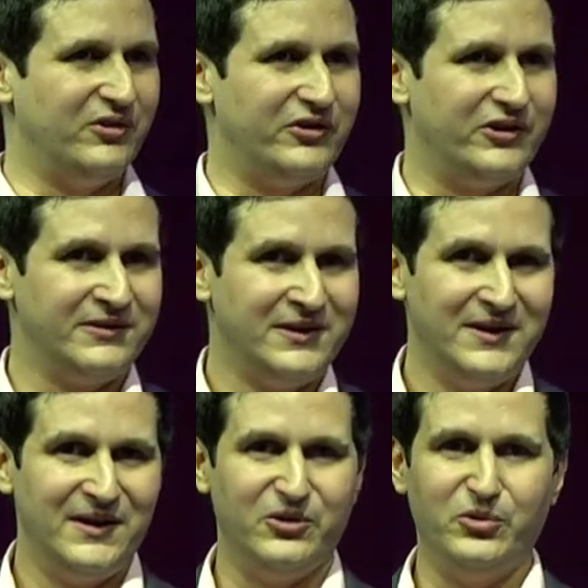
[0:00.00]
other.
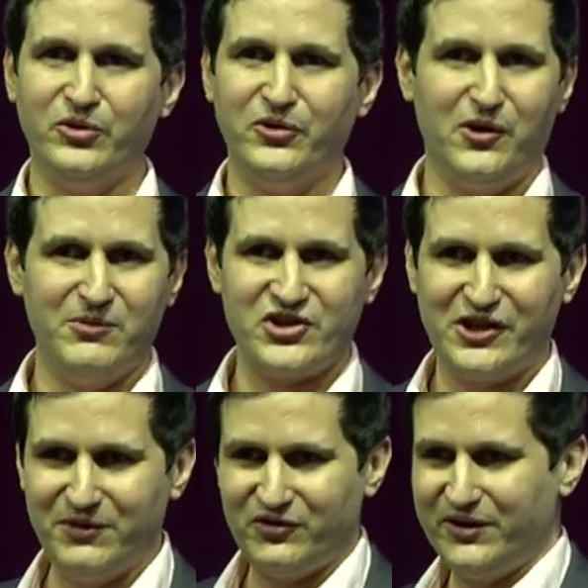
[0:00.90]
You don't know how much
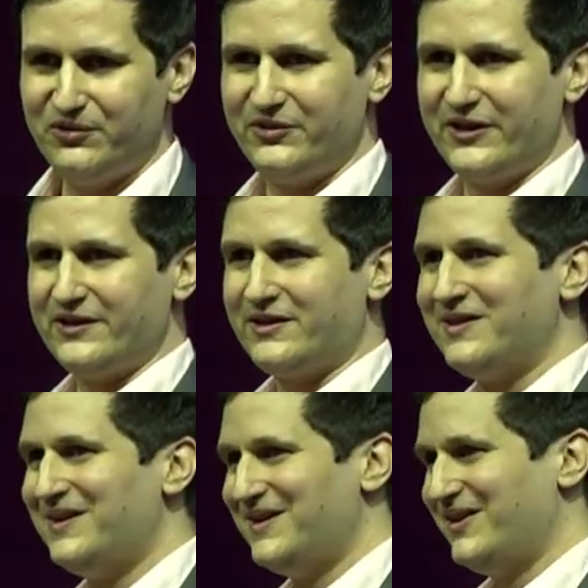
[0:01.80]
time it's going to take.
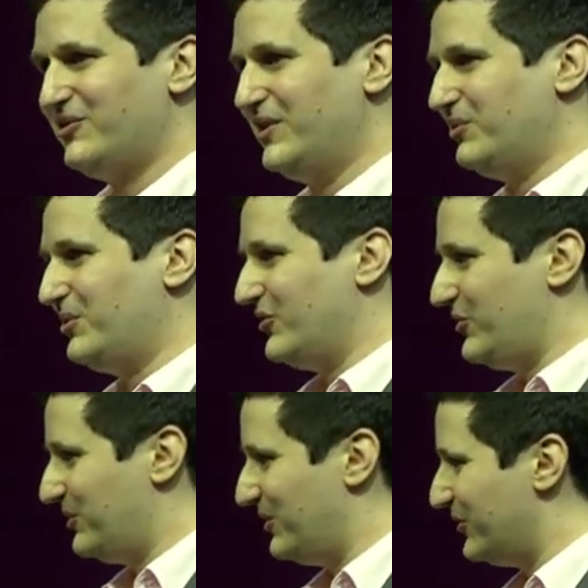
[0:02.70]
It's going to
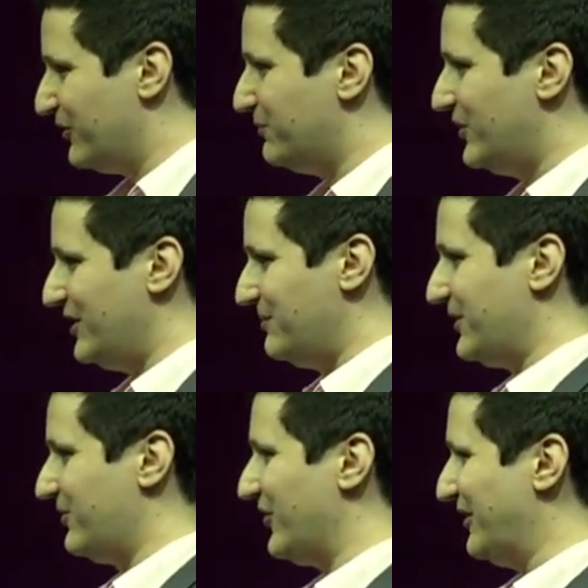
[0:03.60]
cost you a lot of money
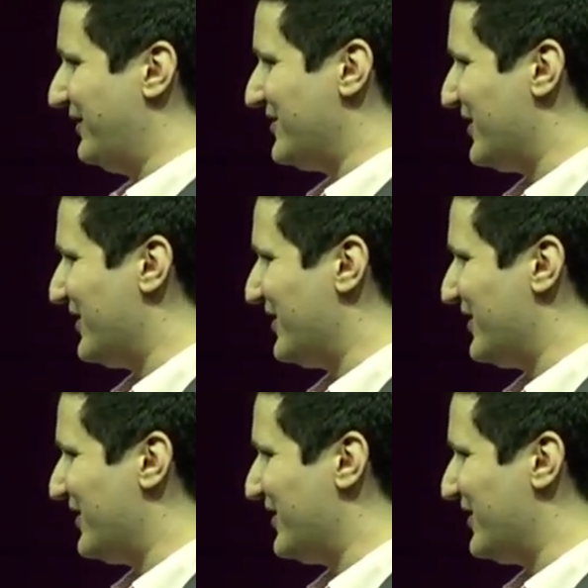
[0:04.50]
because traffic